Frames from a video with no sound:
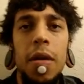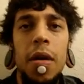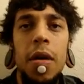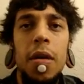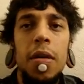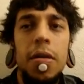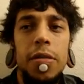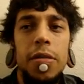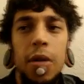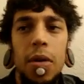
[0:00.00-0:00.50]

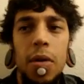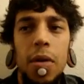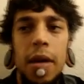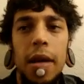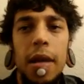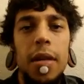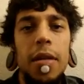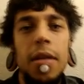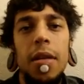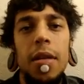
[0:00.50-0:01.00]
So I
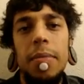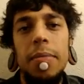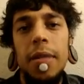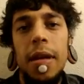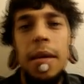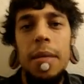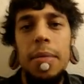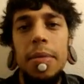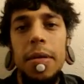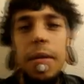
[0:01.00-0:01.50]
ended up
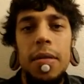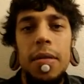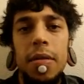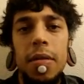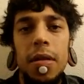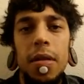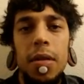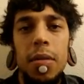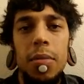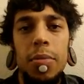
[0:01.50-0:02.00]
taping
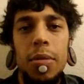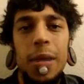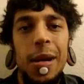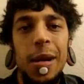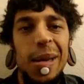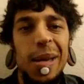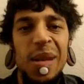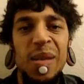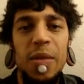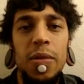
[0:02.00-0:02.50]
the LeBret
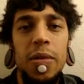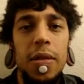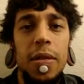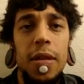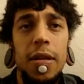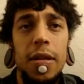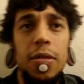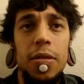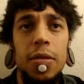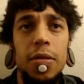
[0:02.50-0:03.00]
again with
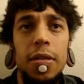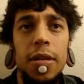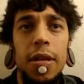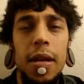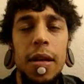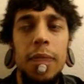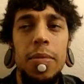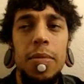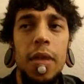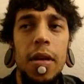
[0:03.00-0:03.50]
electrical
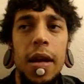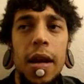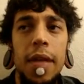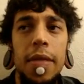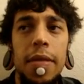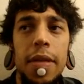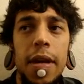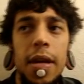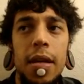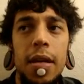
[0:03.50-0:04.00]
tape, so I
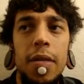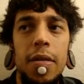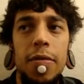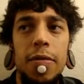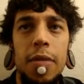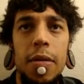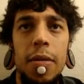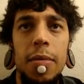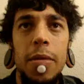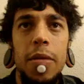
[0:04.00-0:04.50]
had that in
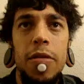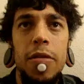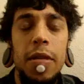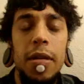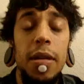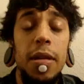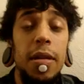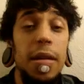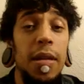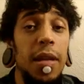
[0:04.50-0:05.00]
from
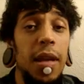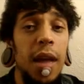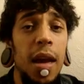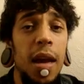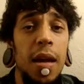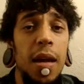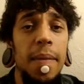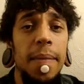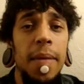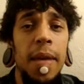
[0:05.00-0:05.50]
yesterday to
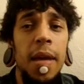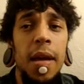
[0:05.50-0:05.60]
today.